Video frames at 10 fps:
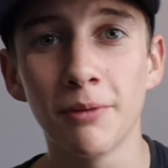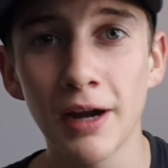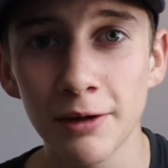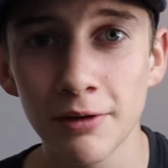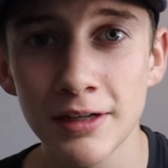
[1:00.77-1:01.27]
But
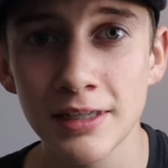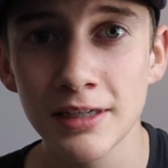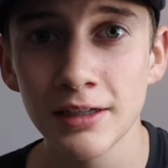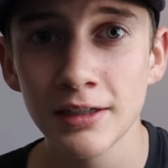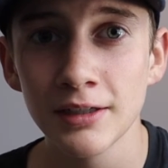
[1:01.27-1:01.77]

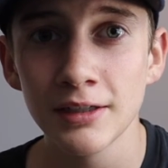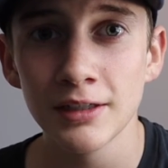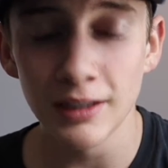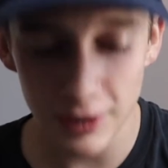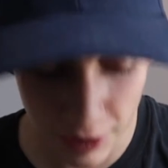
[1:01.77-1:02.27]
anyways,
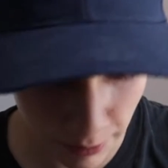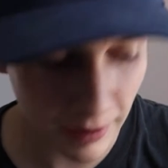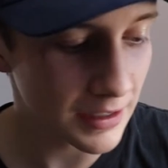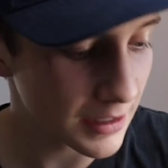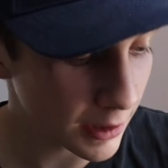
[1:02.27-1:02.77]
let's jump
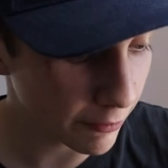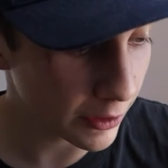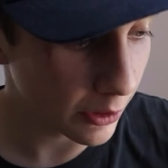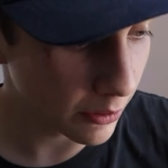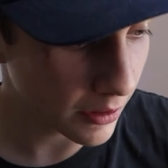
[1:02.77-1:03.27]
right into the video.